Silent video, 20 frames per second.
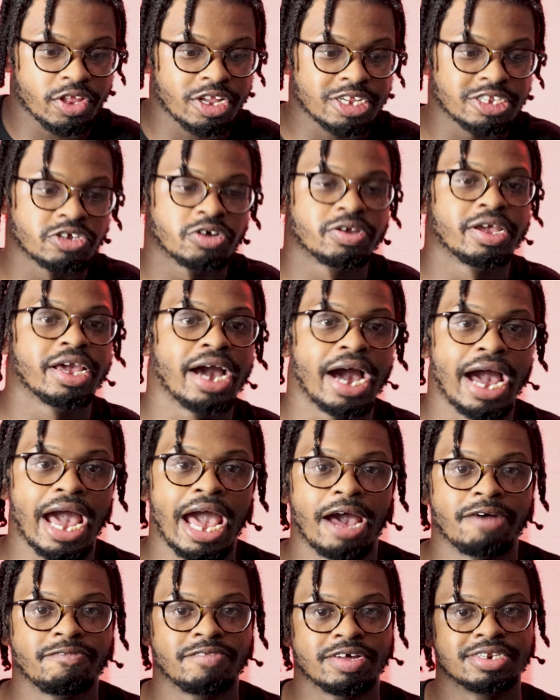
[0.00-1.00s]
So yeah, I
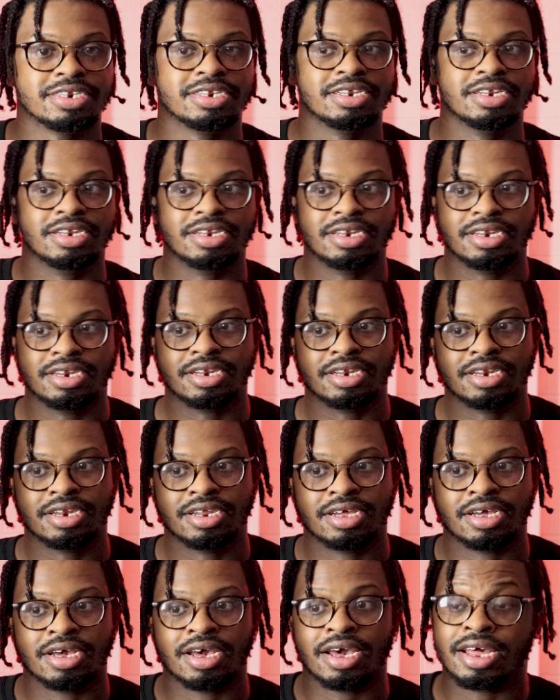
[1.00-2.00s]
have a
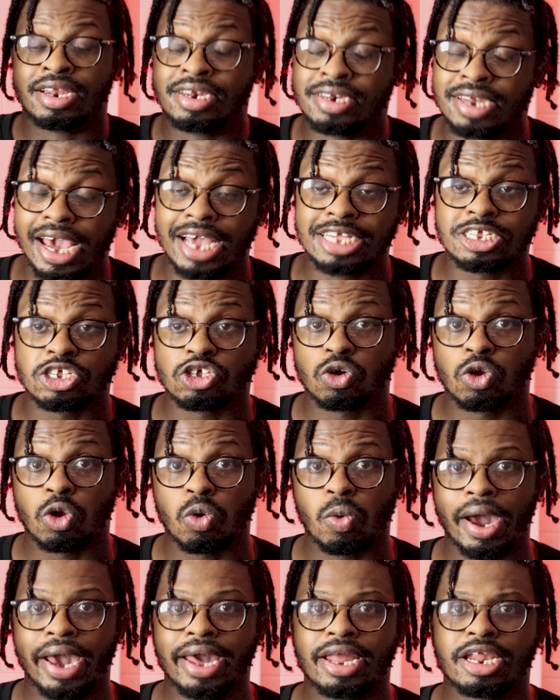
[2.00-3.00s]
desk on the
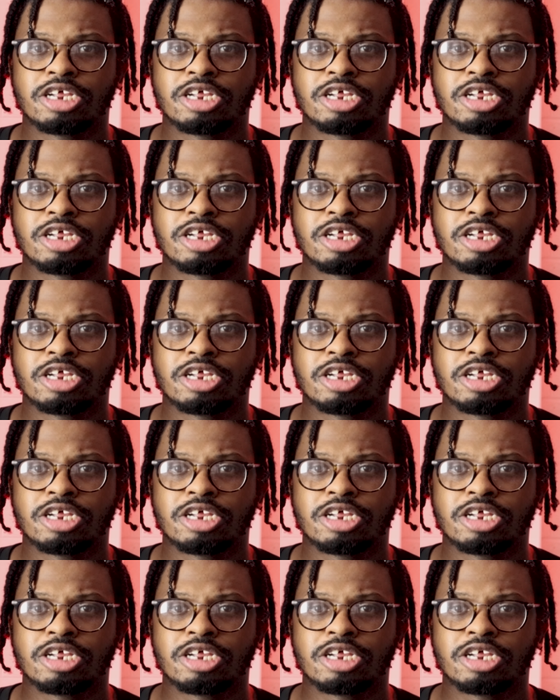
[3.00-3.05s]
way,